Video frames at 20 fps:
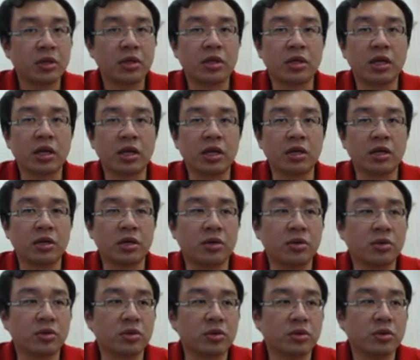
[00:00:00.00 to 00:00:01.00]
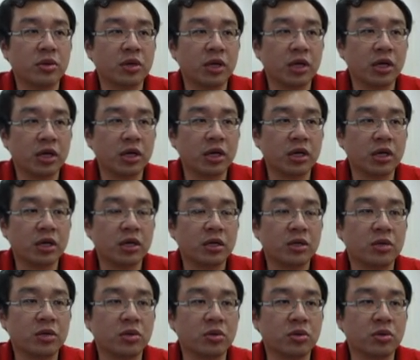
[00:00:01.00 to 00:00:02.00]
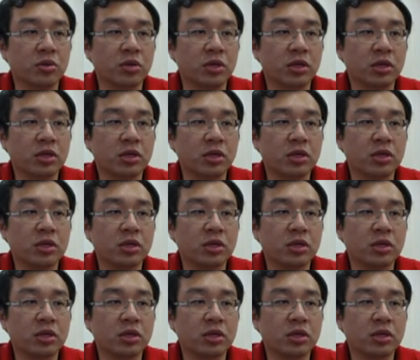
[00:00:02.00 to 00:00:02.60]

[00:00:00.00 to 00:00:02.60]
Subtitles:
Then the rook a to d1,